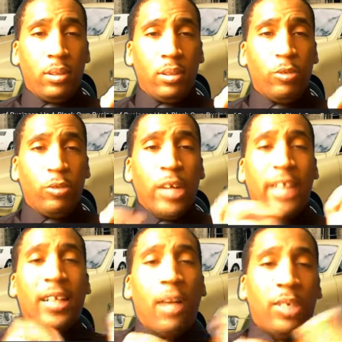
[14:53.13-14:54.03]
When it
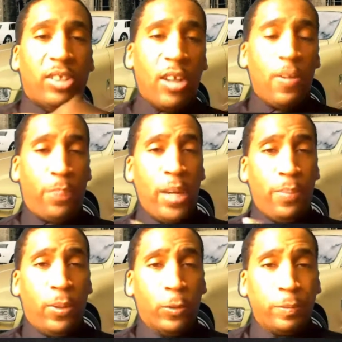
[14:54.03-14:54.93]
comes to certain
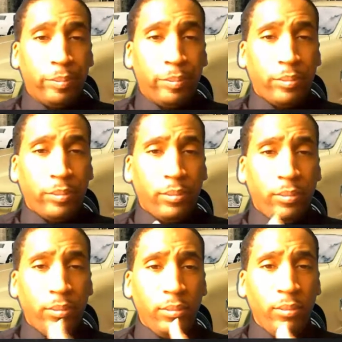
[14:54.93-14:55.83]
people.
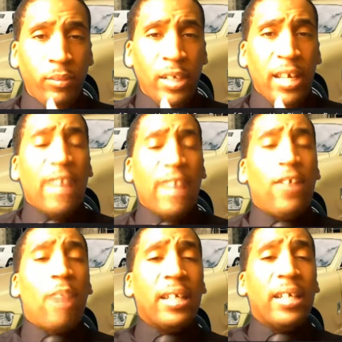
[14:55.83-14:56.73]
If
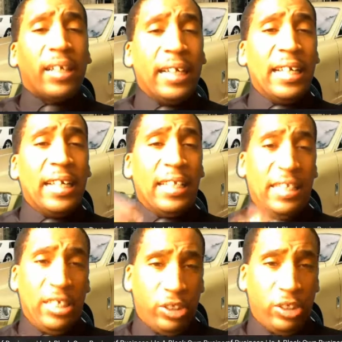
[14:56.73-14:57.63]
I'm in the cleaning
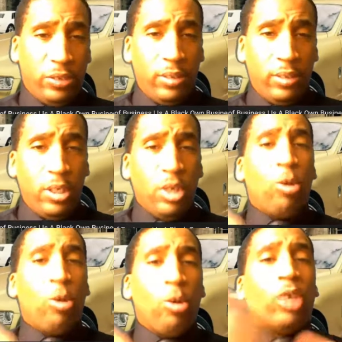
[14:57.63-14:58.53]
industry,
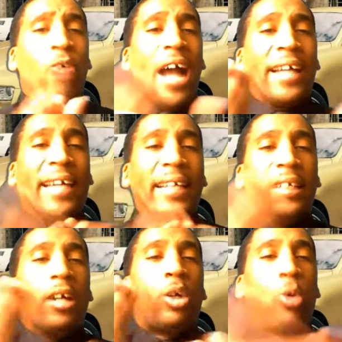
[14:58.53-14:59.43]
where do I get
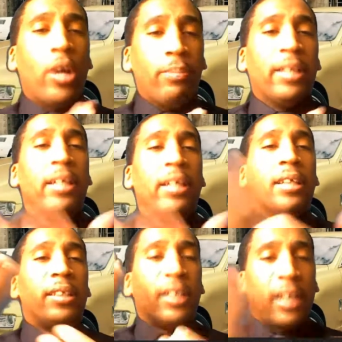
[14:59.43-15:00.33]
the equipment
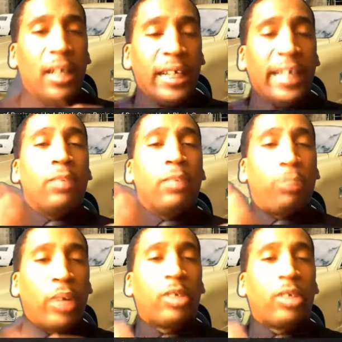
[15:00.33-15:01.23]
to clean and
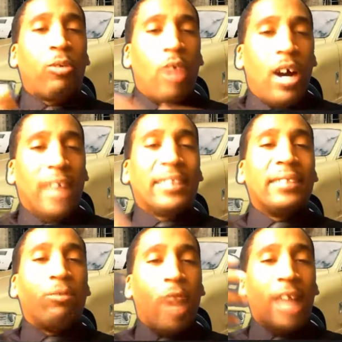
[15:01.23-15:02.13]
pressurize it,
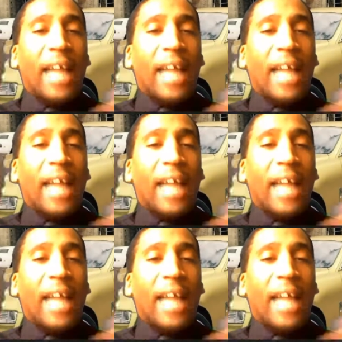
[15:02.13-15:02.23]
wash the